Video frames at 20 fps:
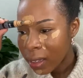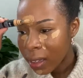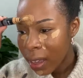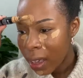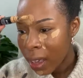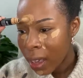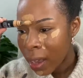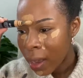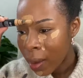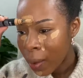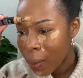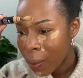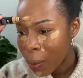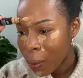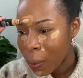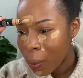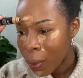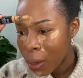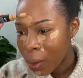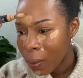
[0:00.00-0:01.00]

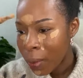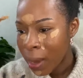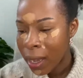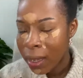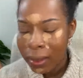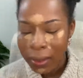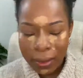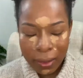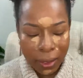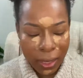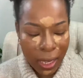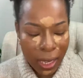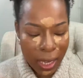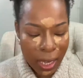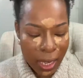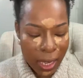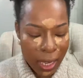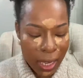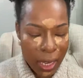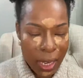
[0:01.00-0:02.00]
time when my
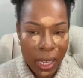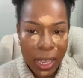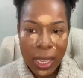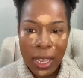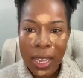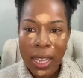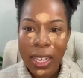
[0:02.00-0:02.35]
skin